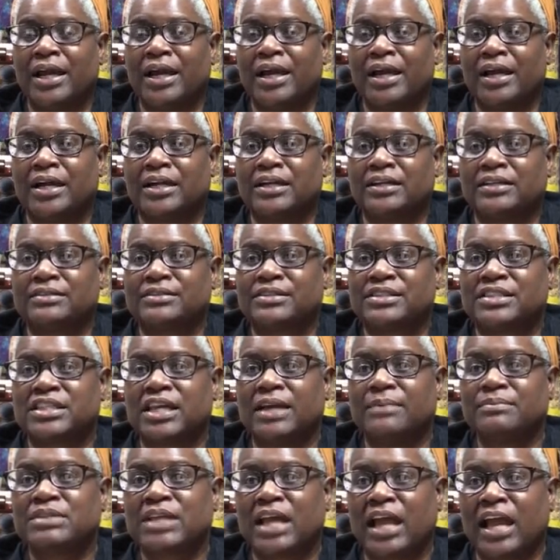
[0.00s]
Uh,
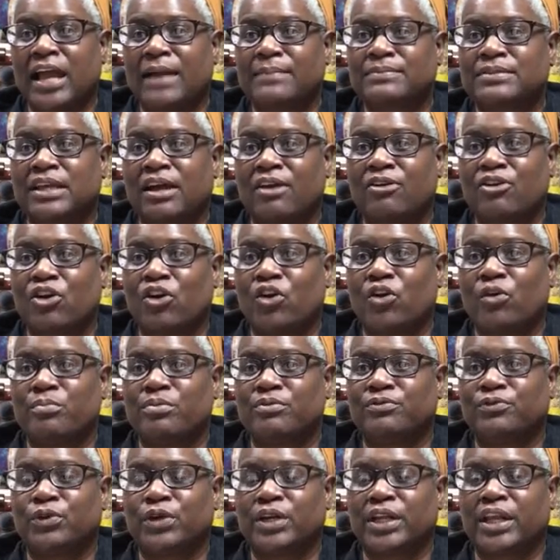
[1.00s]
sometimes I'll go
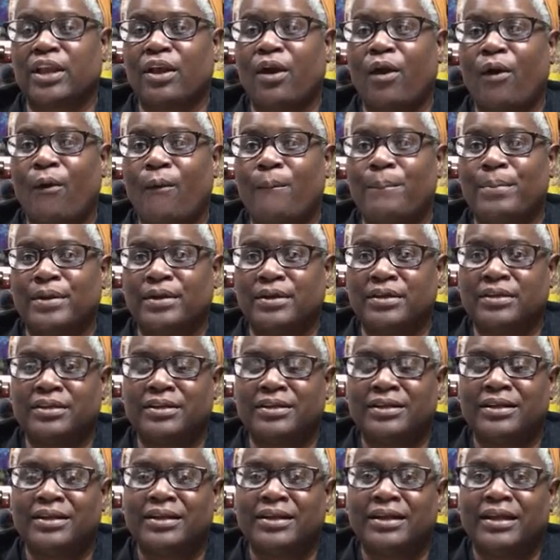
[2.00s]
before they open
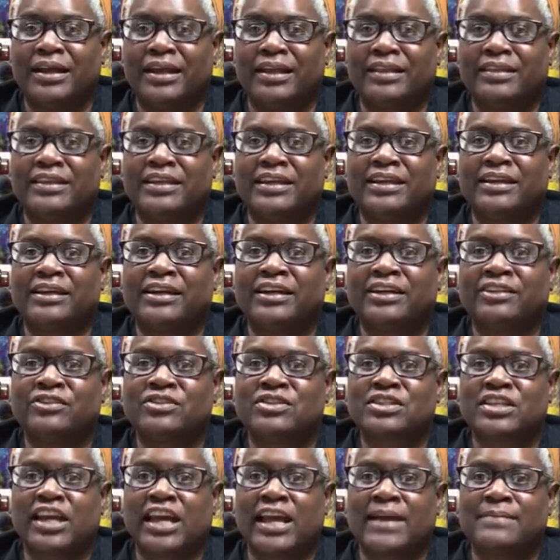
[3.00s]
and then
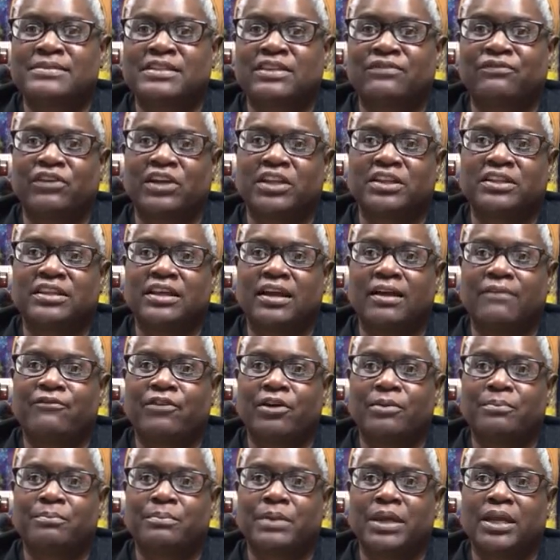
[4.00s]
other times, if, I, if
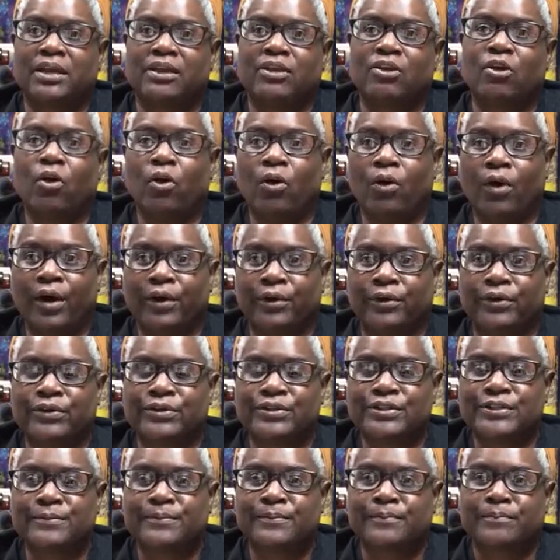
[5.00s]
I'm making
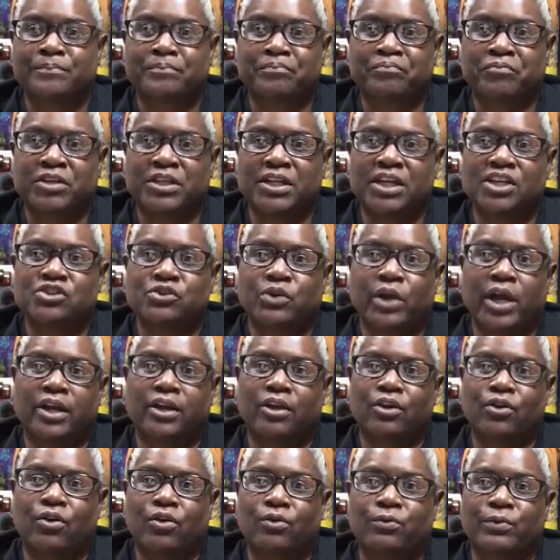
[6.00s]
orders, then I try
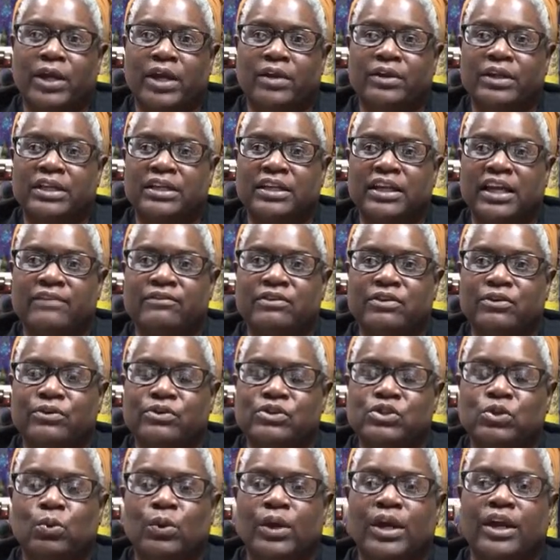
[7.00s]
to go around 11 or
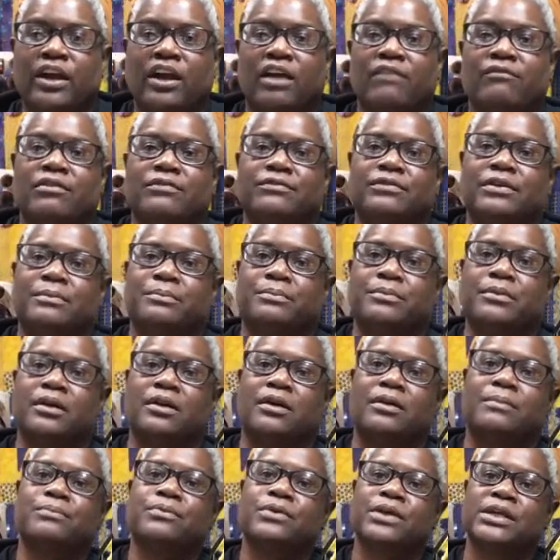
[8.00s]
12 if I'm
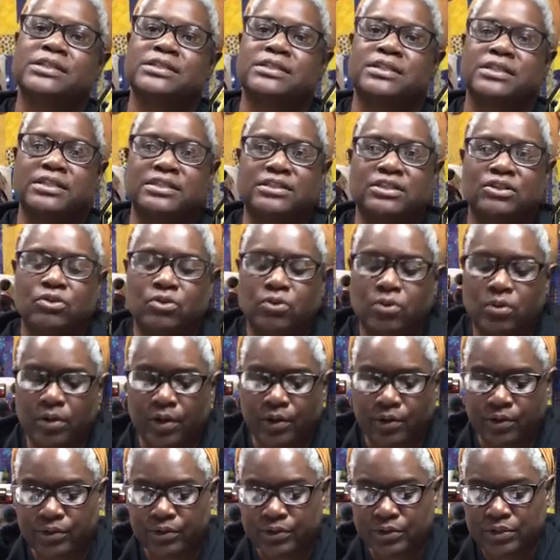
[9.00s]
uh, processing
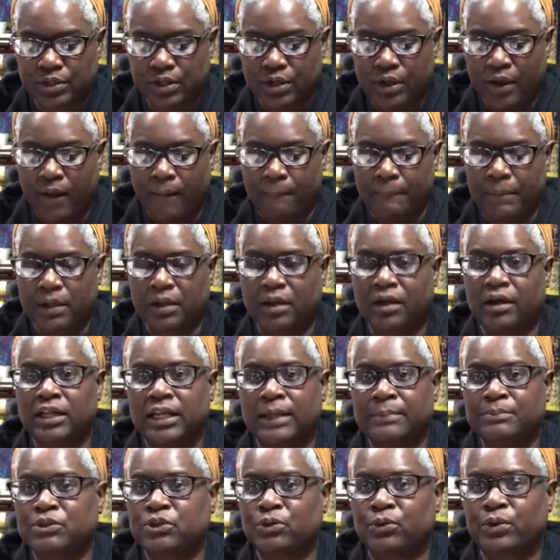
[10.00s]
orders. But all
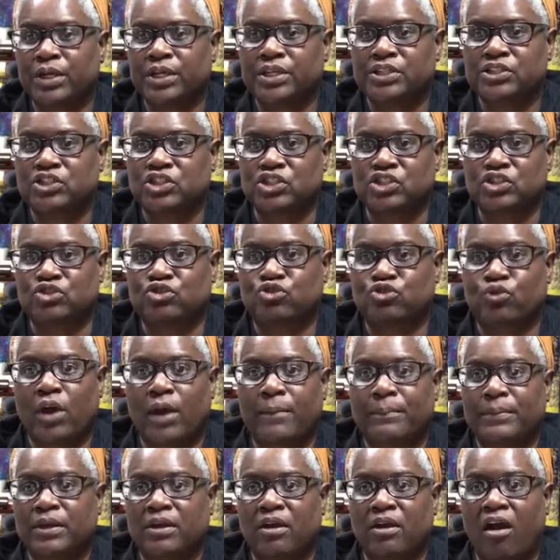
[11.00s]
I'm doing is just
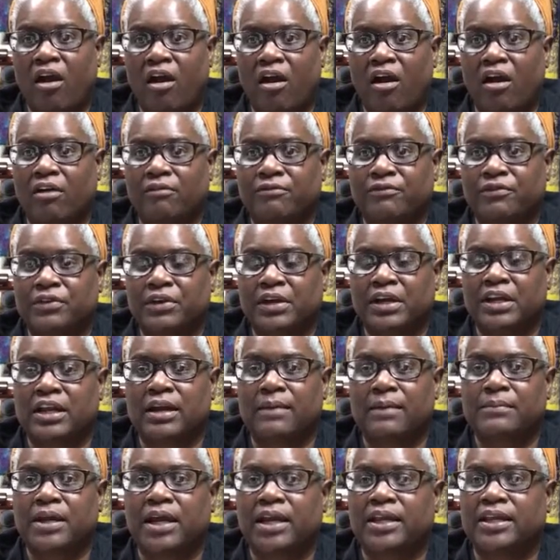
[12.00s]
dropping off, and
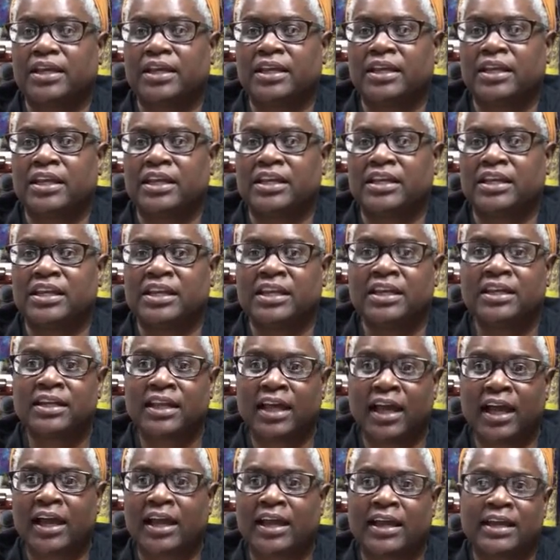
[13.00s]
I'm not getting in any
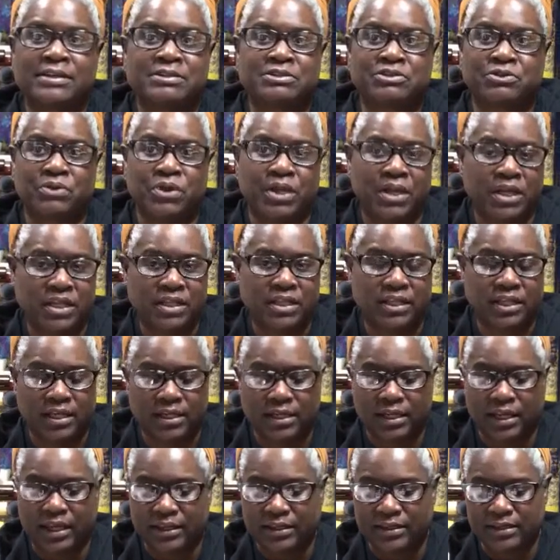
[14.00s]
lines or
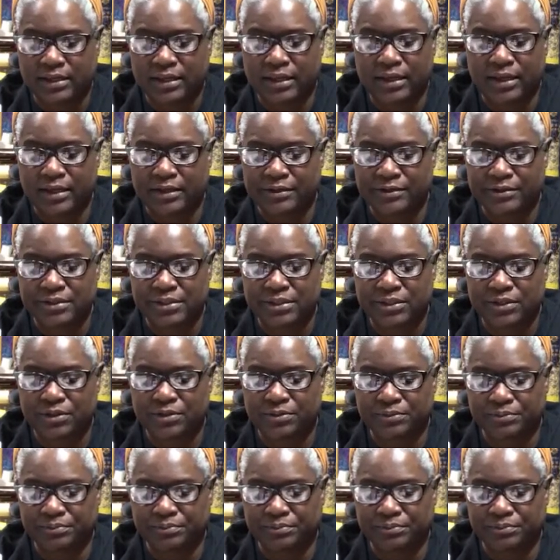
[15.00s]
anything like that. So